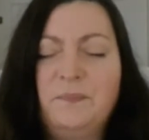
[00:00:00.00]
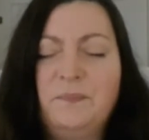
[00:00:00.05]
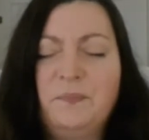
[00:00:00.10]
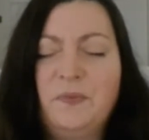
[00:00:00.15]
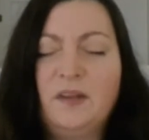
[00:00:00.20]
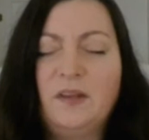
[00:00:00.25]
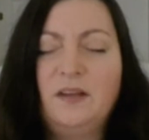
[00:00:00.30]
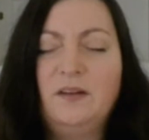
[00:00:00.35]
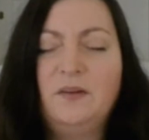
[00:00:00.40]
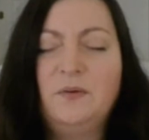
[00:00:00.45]

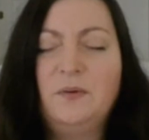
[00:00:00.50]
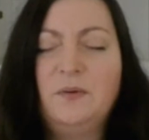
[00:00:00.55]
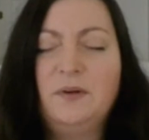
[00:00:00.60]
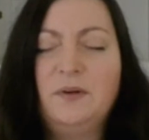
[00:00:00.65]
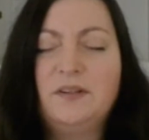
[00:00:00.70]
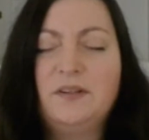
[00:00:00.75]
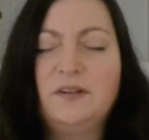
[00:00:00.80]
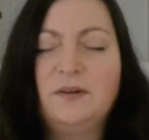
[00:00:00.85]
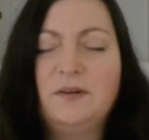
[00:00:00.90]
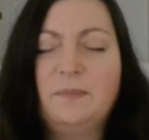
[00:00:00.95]
and you go
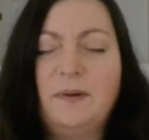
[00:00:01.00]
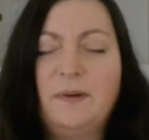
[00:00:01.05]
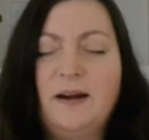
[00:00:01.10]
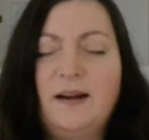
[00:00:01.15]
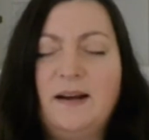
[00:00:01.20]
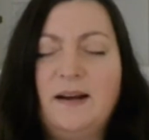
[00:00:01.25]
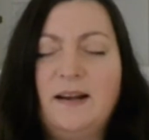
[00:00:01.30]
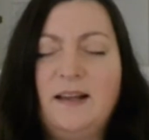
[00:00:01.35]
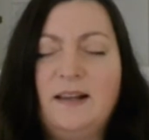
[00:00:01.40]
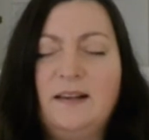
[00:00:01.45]
into
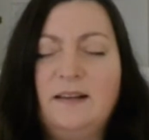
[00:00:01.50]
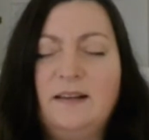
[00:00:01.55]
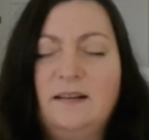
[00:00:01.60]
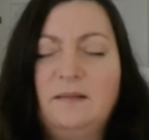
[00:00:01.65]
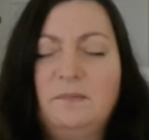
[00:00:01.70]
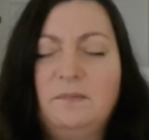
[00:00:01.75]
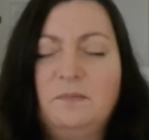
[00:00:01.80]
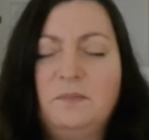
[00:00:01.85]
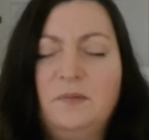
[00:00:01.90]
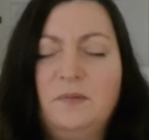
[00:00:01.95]
parallel
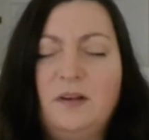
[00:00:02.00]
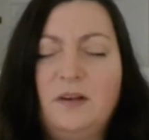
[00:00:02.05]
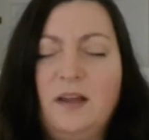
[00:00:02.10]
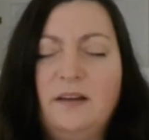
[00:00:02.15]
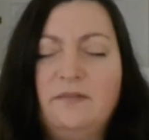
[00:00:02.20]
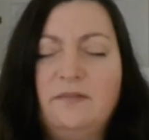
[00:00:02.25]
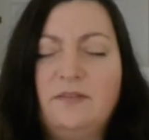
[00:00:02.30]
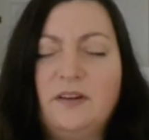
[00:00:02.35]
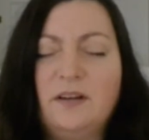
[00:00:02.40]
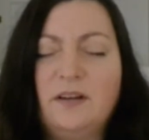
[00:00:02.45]

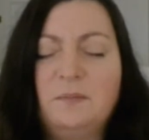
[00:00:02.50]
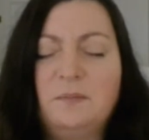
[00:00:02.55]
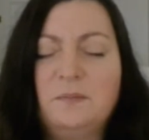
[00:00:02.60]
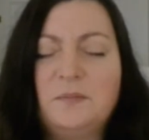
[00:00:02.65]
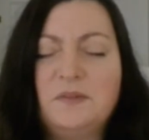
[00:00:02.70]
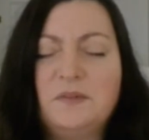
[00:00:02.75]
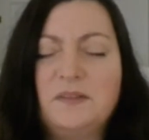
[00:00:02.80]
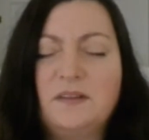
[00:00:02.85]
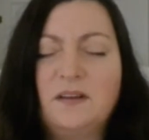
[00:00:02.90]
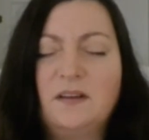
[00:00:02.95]

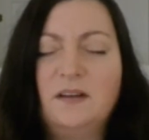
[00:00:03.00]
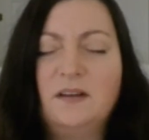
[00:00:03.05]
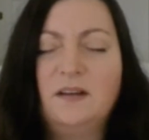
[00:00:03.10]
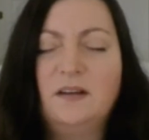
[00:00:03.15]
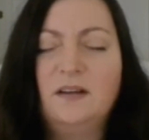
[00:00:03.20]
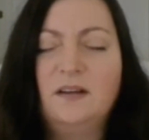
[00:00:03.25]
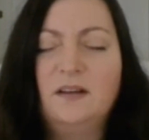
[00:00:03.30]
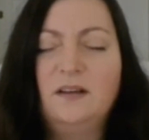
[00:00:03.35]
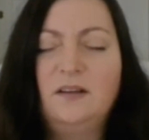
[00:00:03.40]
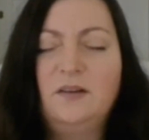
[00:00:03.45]
lifetimes,
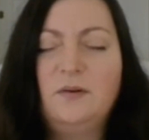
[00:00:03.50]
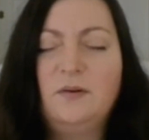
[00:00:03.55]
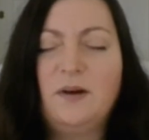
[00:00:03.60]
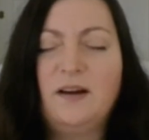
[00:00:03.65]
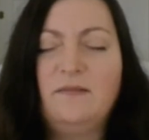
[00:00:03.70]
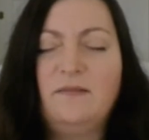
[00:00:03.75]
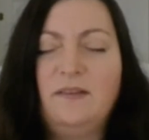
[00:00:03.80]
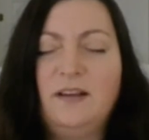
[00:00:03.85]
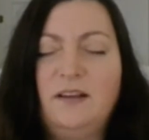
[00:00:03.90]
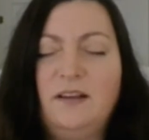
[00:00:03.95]
you
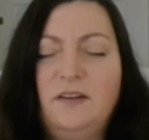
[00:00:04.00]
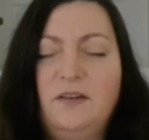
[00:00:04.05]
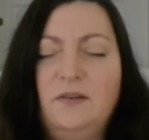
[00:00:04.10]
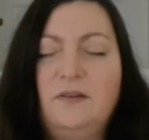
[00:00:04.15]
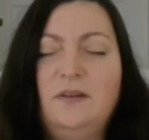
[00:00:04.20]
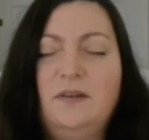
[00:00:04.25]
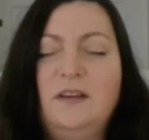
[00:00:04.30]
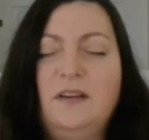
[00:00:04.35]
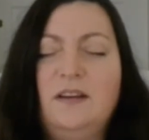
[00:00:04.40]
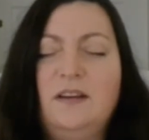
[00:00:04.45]
have like a
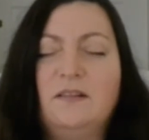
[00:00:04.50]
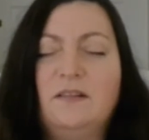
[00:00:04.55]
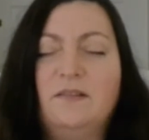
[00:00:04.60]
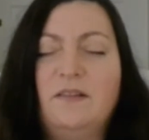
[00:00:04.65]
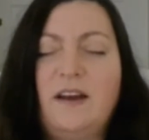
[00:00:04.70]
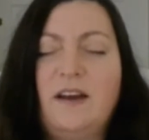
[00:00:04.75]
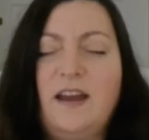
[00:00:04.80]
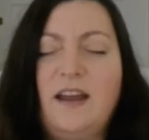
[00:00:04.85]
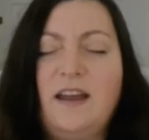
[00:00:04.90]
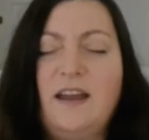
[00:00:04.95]
unique
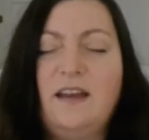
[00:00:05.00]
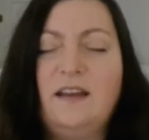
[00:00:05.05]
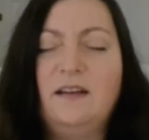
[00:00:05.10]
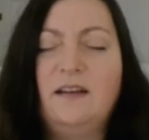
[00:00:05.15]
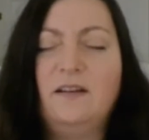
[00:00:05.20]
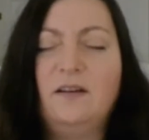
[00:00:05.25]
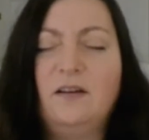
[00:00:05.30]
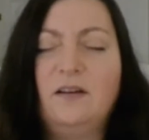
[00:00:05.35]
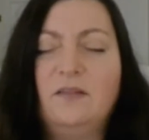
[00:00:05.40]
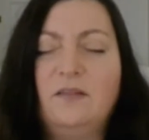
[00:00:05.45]
array
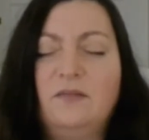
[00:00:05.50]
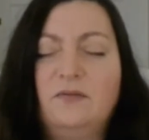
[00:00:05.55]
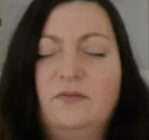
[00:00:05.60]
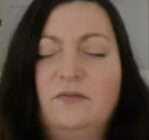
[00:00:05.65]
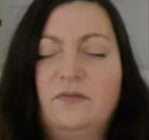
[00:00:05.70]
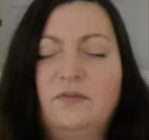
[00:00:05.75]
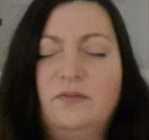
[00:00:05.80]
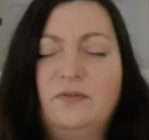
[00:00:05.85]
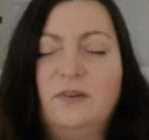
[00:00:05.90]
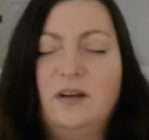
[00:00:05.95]
of
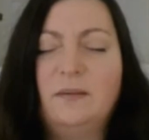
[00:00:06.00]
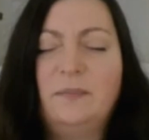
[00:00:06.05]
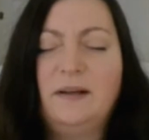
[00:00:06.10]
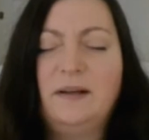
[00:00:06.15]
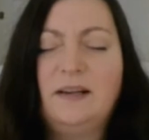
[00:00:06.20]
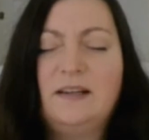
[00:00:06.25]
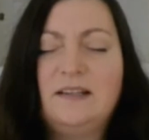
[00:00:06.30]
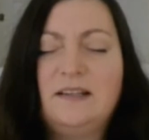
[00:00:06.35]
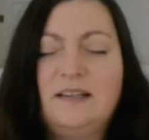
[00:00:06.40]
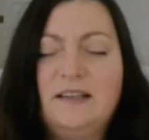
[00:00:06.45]

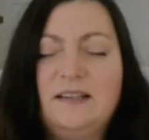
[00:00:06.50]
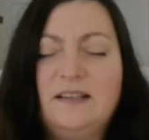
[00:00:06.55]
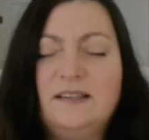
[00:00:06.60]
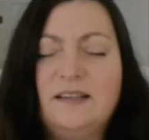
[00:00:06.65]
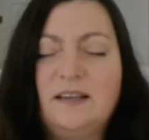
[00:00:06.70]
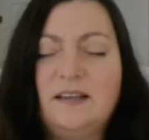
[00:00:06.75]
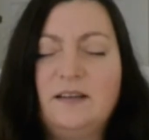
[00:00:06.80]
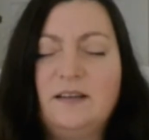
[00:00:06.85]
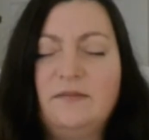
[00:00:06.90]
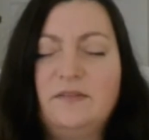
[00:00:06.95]
abilities
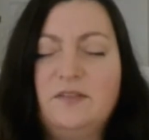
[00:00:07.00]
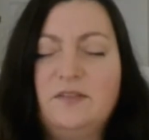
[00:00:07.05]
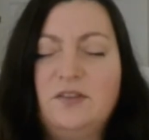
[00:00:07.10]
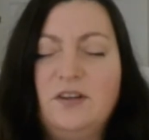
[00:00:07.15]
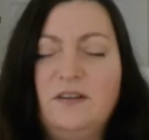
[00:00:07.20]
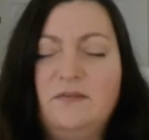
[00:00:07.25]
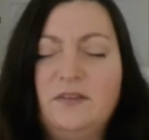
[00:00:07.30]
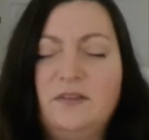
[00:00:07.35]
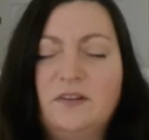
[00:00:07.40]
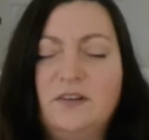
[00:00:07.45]
that you've
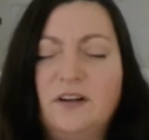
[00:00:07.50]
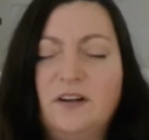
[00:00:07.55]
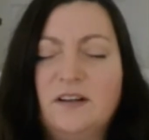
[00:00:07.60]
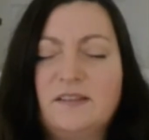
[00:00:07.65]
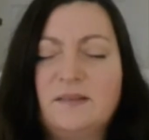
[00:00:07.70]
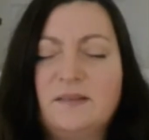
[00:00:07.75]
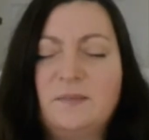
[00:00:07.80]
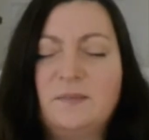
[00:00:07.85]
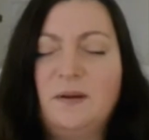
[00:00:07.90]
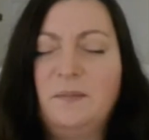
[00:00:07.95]
achieved
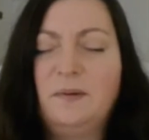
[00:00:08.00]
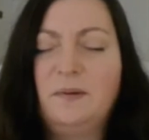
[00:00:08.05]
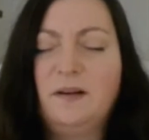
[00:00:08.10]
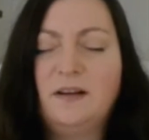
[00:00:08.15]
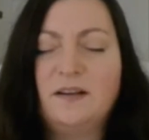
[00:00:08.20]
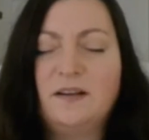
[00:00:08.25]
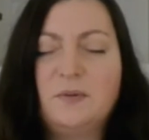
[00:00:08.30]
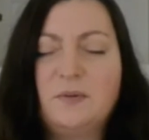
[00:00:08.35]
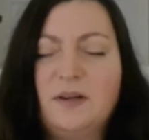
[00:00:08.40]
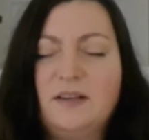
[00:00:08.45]
across maybe
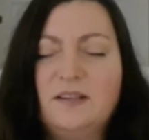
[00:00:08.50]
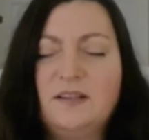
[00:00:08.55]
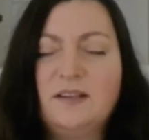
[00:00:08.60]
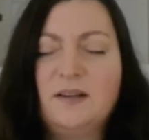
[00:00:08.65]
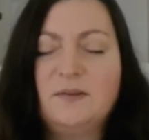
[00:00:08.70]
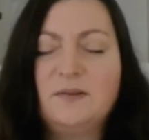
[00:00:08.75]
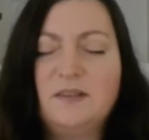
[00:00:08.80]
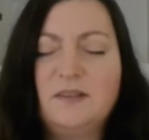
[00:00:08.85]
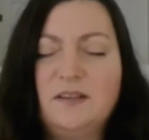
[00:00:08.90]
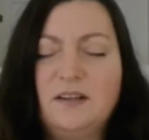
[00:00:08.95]
like
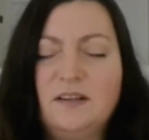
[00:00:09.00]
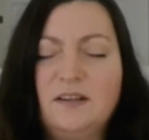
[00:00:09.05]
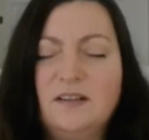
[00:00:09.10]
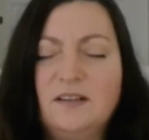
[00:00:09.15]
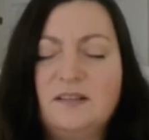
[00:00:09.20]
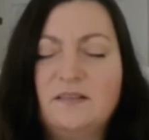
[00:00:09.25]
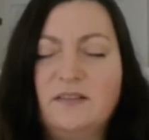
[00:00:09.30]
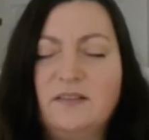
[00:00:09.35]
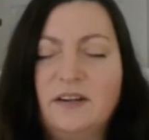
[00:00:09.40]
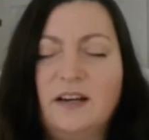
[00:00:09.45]
20,000
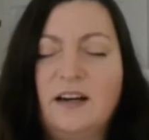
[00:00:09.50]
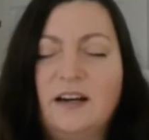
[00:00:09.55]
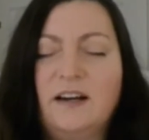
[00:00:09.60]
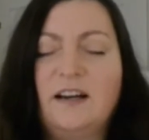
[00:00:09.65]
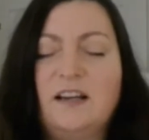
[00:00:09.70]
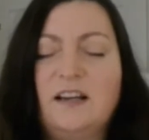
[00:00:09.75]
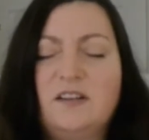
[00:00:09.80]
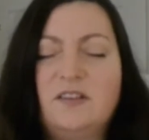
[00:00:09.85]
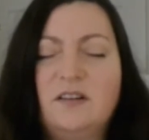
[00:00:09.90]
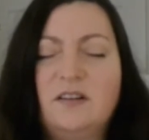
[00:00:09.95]
years of
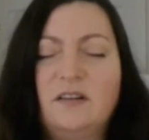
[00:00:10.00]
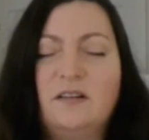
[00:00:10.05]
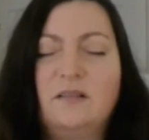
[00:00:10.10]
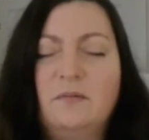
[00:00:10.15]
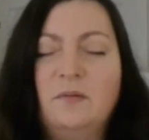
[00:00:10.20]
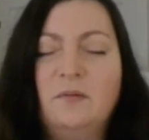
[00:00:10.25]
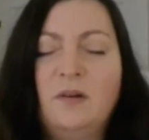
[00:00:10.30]
incarnation on